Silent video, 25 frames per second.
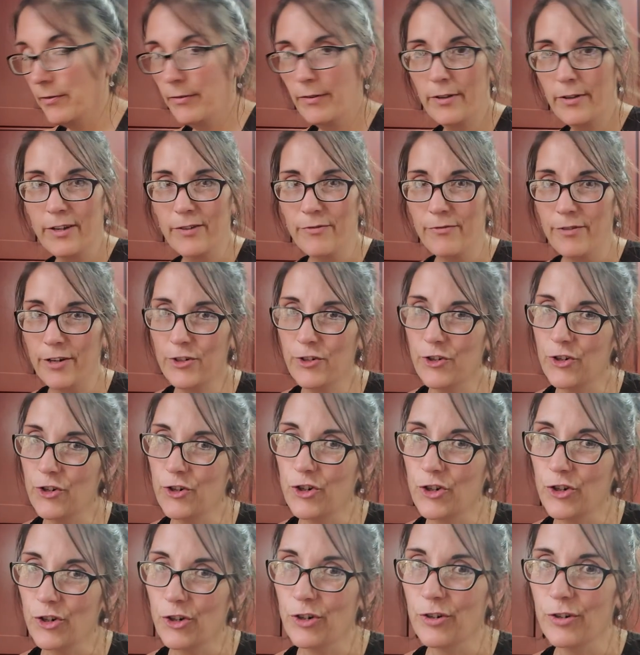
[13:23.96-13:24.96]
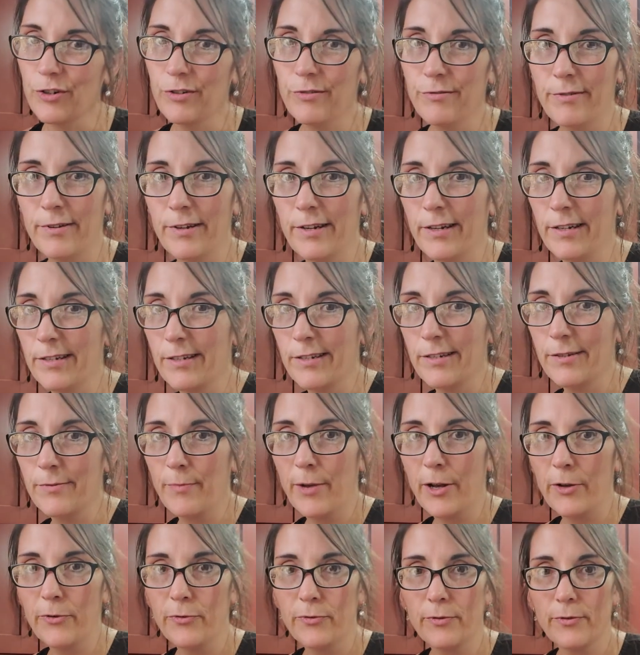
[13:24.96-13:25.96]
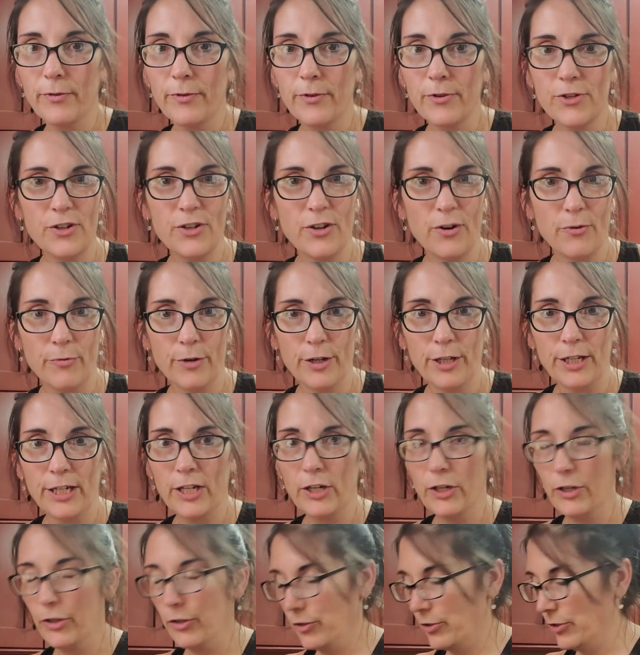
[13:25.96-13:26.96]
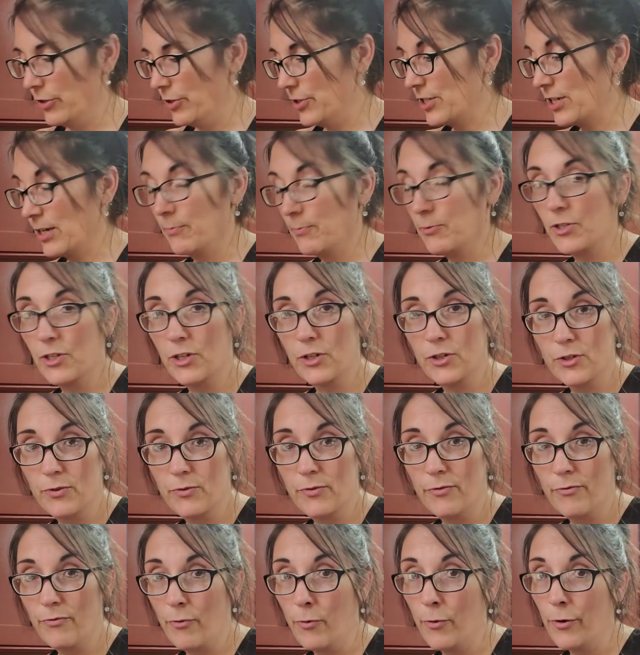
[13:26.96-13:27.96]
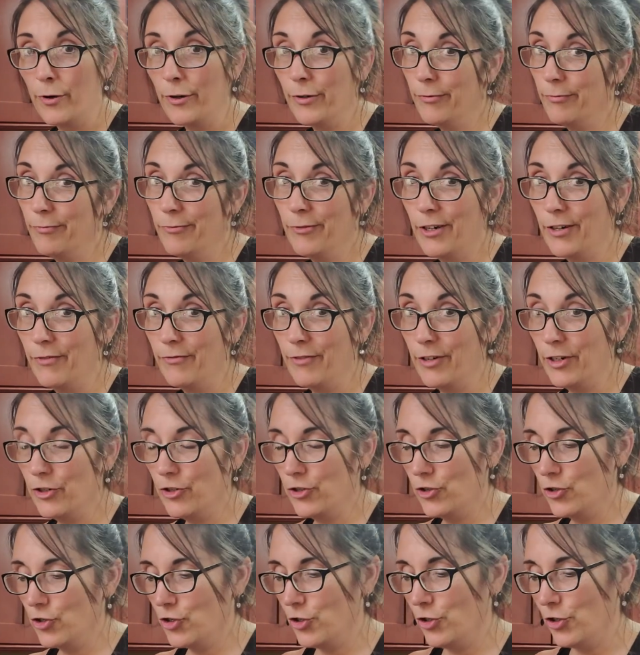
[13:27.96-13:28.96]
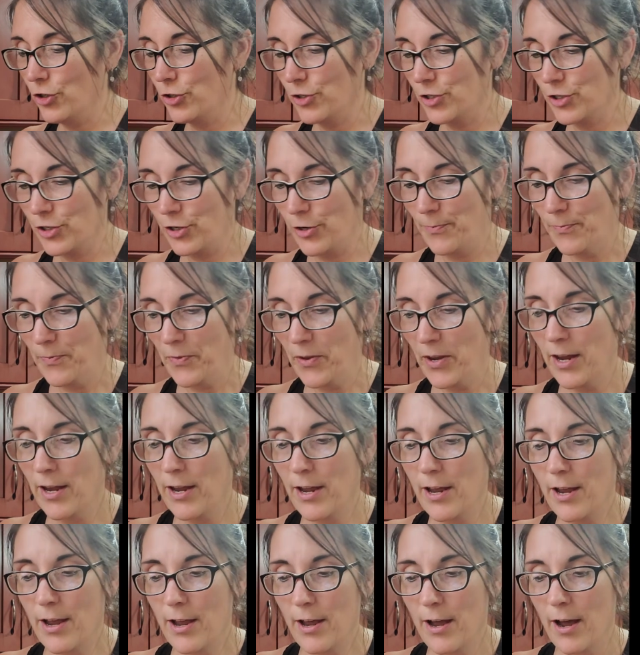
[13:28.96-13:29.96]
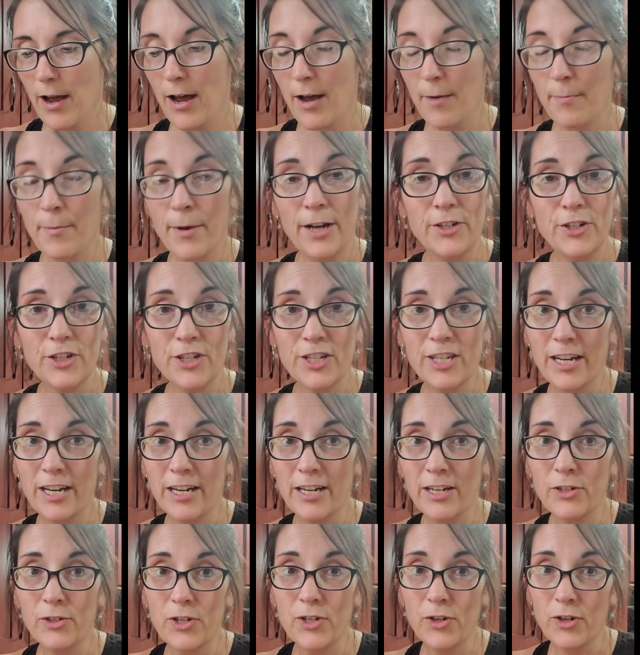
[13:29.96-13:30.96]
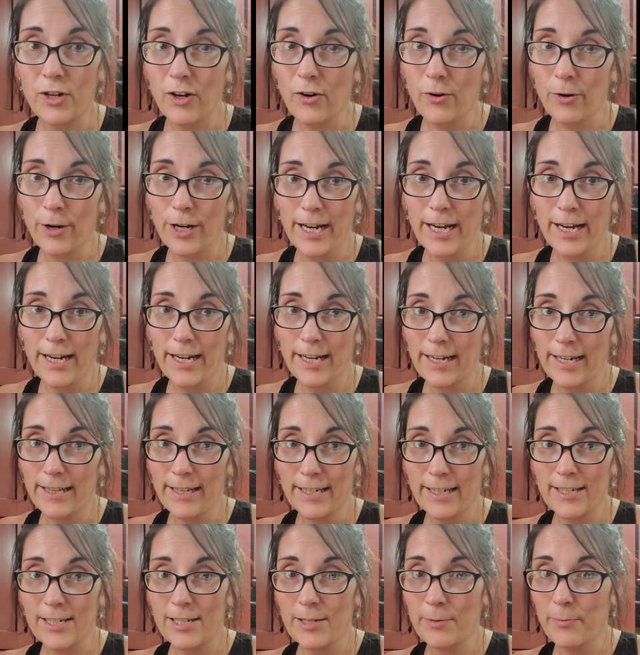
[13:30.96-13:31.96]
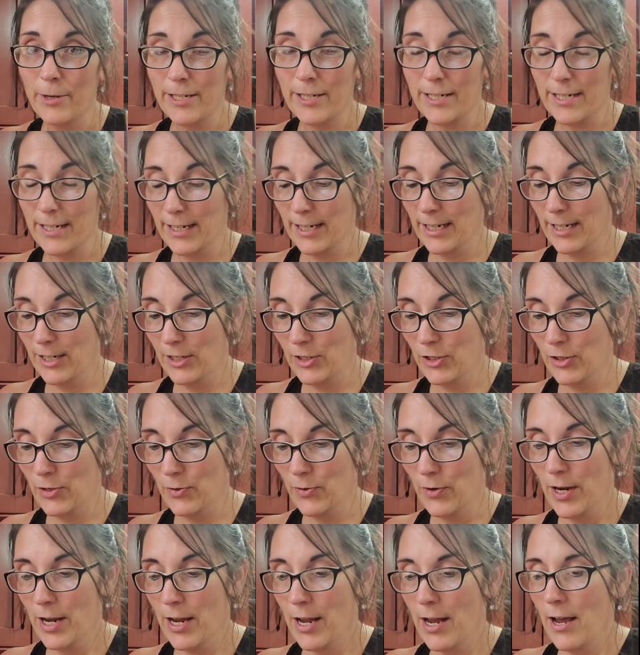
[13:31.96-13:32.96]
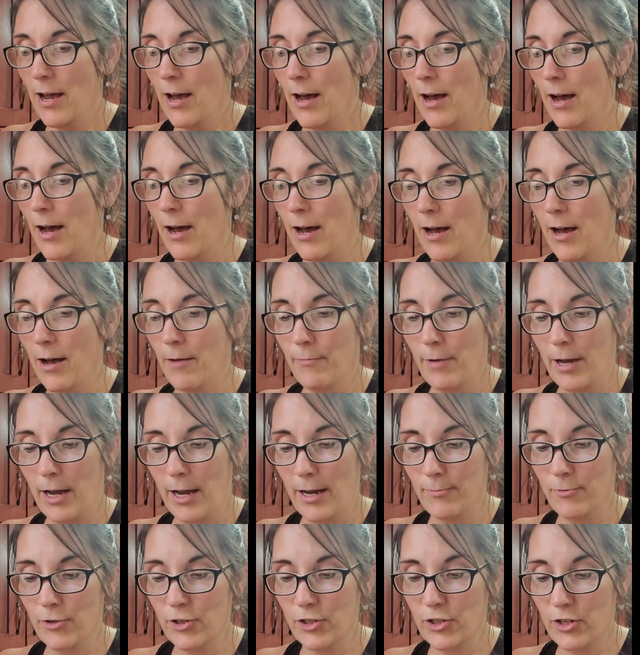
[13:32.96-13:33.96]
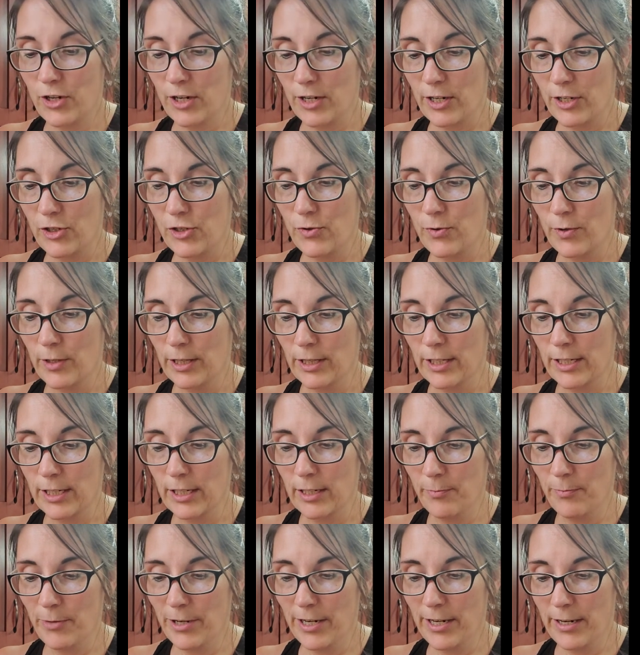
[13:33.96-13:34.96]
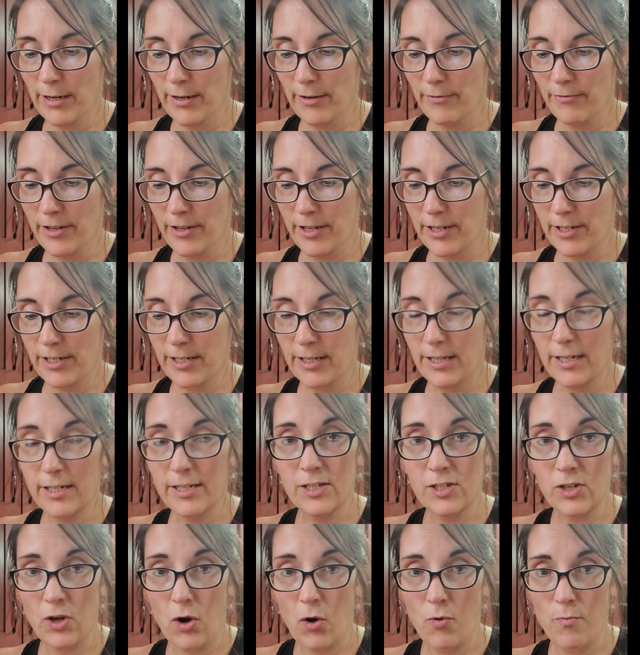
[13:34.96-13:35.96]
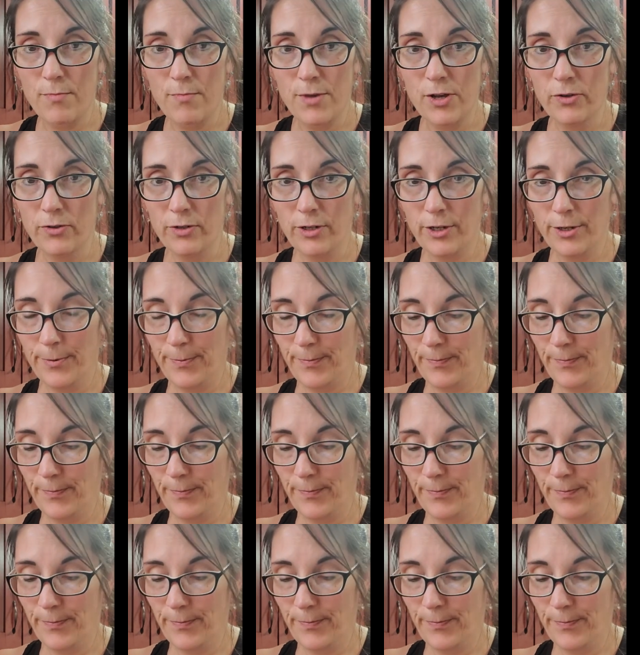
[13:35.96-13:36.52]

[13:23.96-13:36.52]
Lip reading: Confectioner's sugar is there's no really good substitute for confectioner's sugar, so I just get organic, and that's the best I can do. I'm just going to do a little bit of this. This is oat milk.